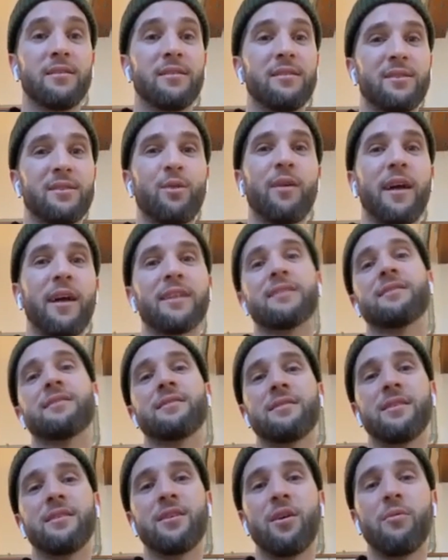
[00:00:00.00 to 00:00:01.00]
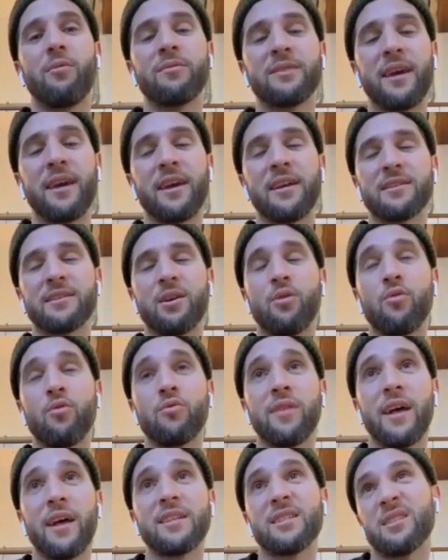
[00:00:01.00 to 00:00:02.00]
So that's what I'm saying.
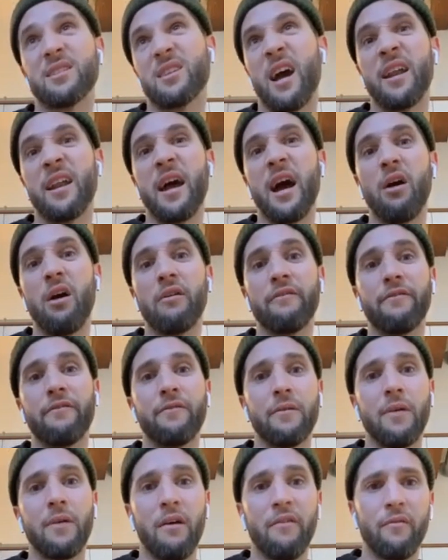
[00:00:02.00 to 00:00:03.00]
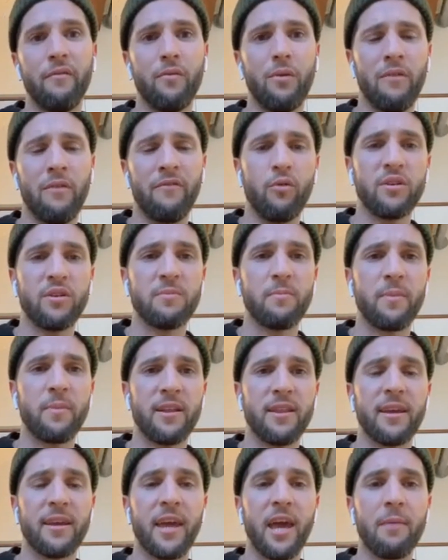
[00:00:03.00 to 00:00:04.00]
So that's kind of how I've always
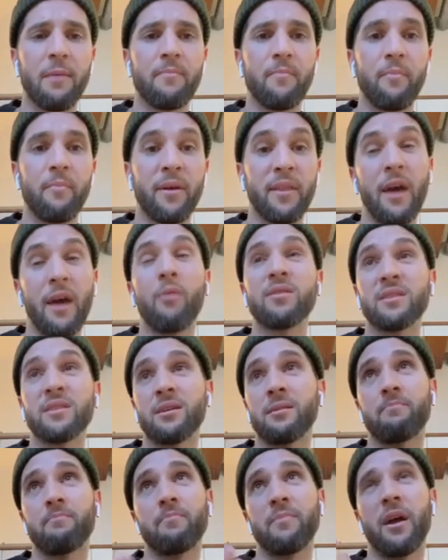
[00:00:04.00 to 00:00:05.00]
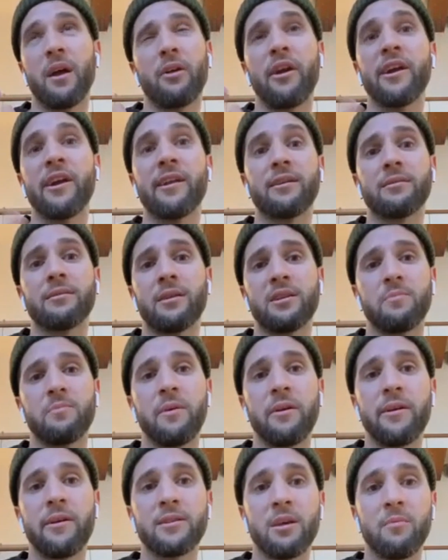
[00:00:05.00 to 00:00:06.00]
played the game. But that was a great
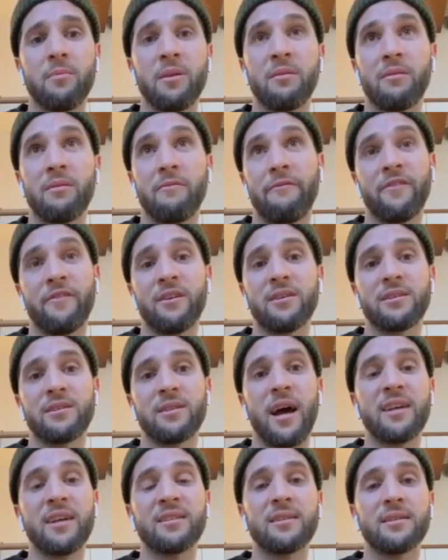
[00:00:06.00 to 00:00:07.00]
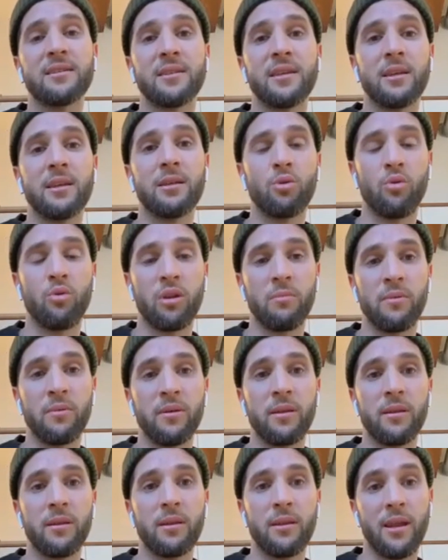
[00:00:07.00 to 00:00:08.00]
experience. I mean, first ICC
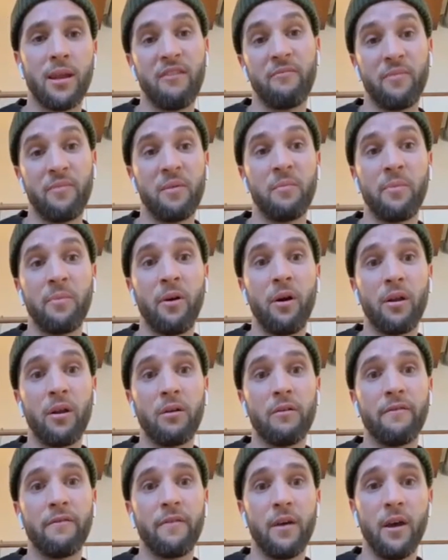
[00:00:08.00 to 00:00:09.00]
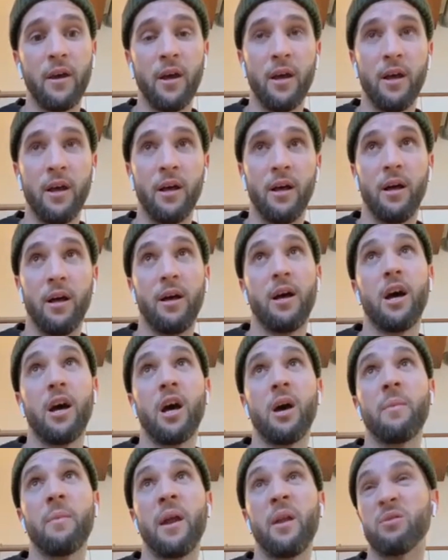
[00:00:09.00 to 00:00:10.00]
tournament that I've been part of,
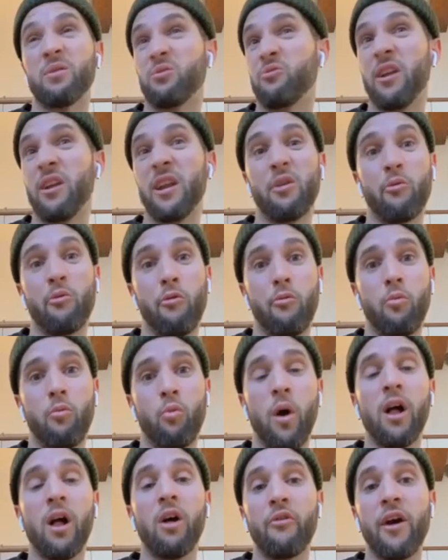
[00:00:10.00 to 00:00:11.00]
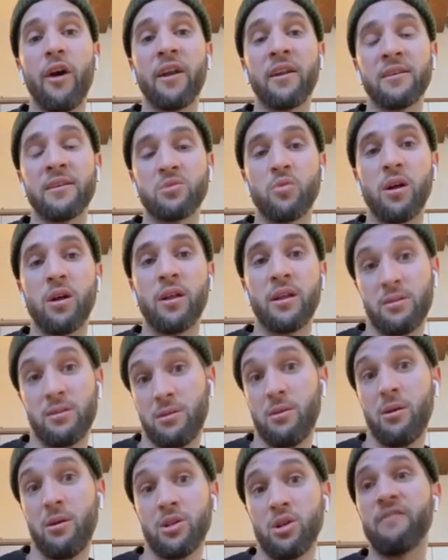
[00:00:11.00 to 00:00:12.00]
and it was really well run as well.
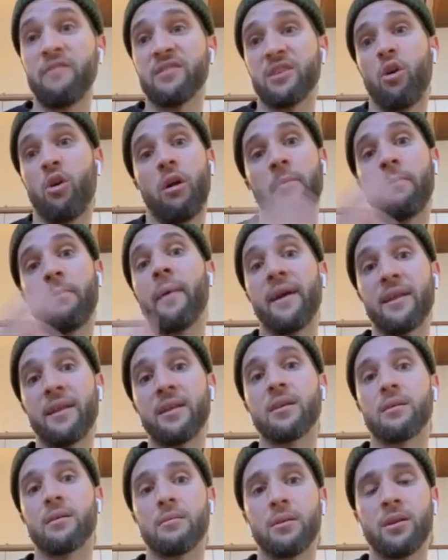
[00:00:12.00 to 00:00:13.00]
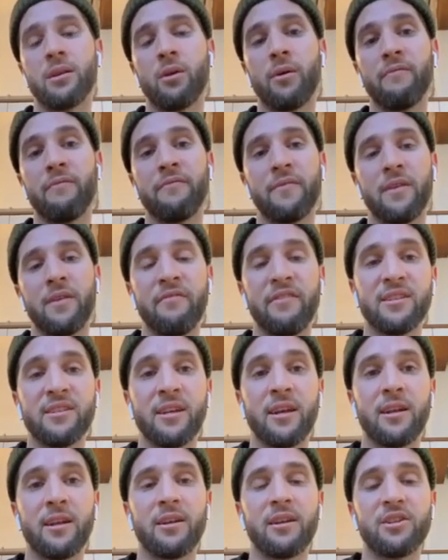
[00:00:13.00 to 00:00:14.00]
It's obviously gotten better, every
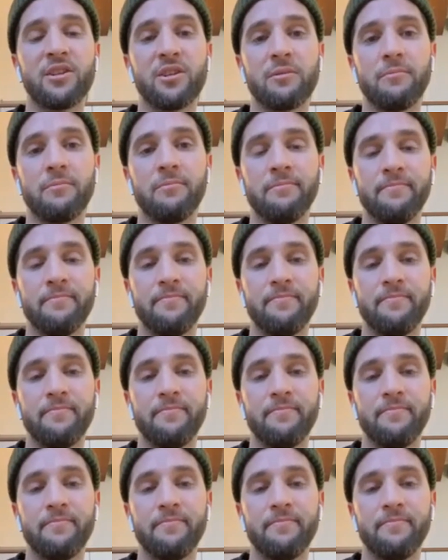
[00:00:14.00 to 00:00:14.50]
single edition.